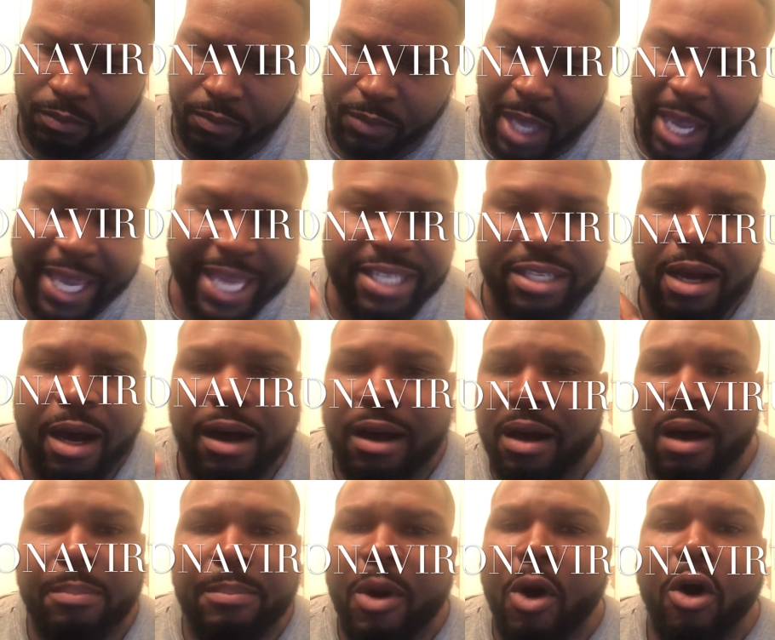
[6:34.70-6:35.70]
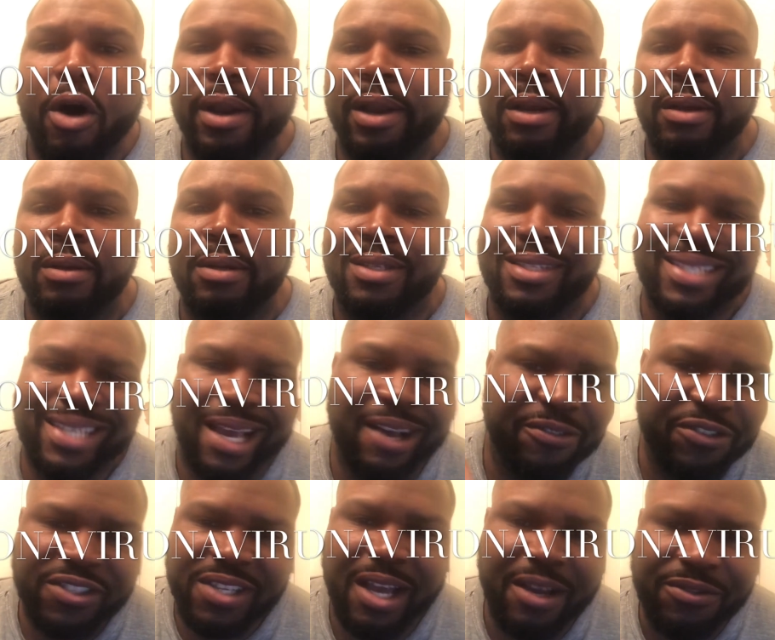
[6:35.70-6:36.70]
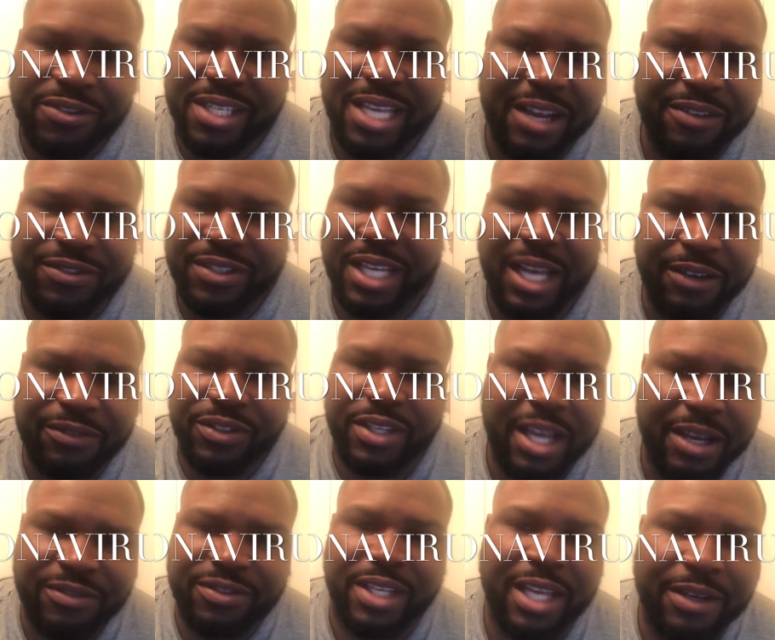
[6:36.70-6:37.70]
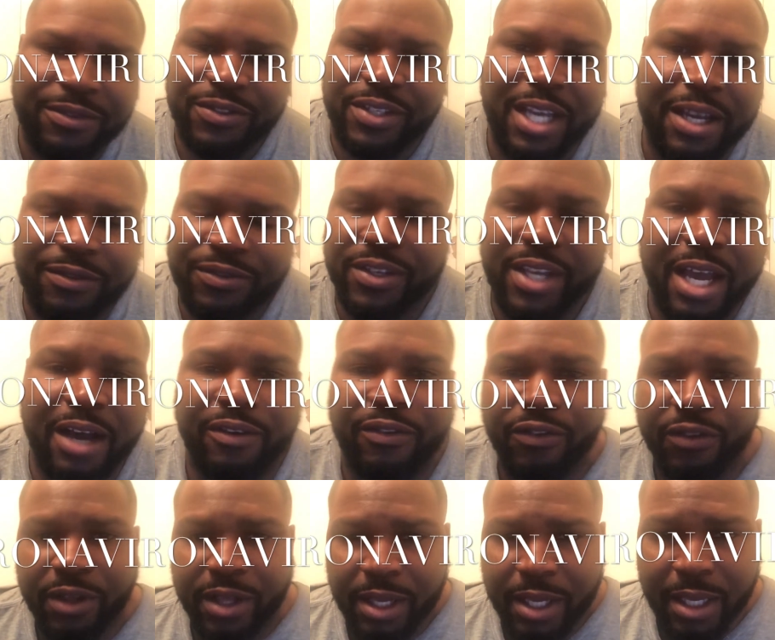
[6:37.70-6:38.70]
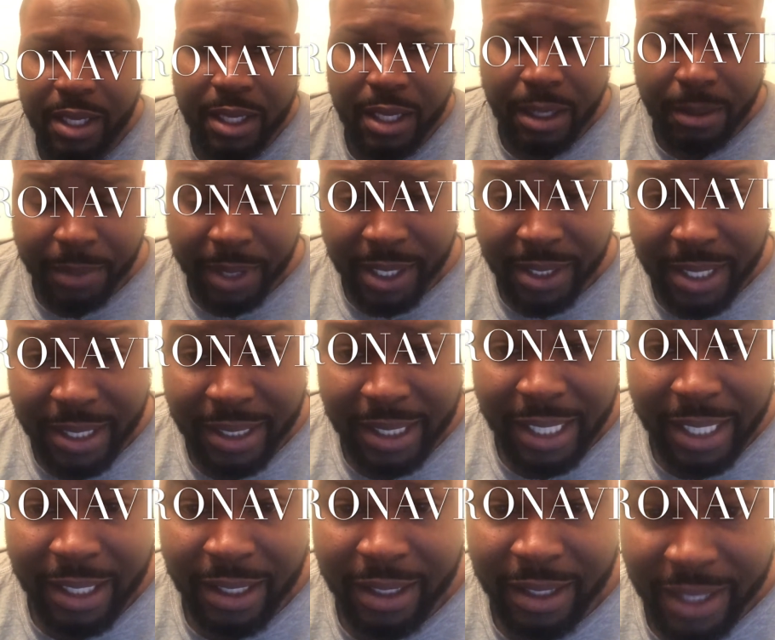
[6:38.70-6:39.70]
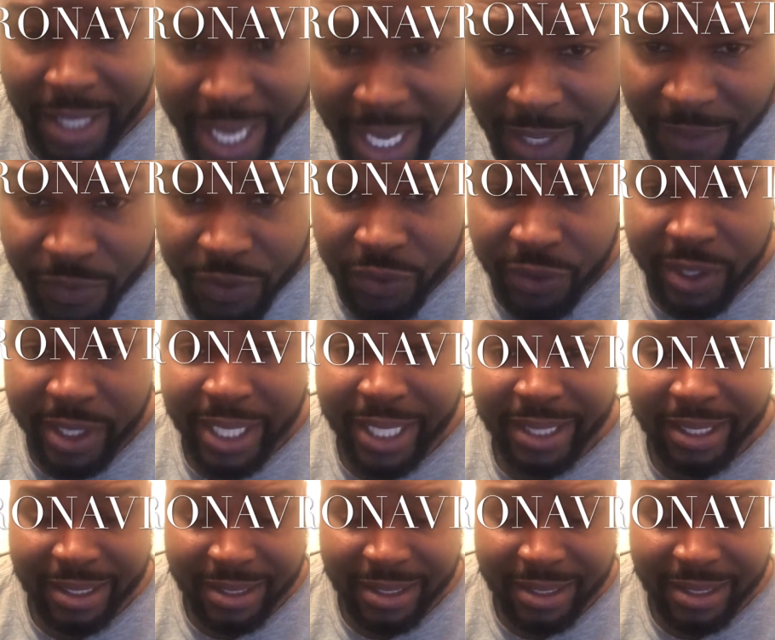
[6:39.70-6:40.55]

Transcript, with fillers: I guess, hung up on self, self, self, self, self, self, self, self. Because at the end of the day, you look at the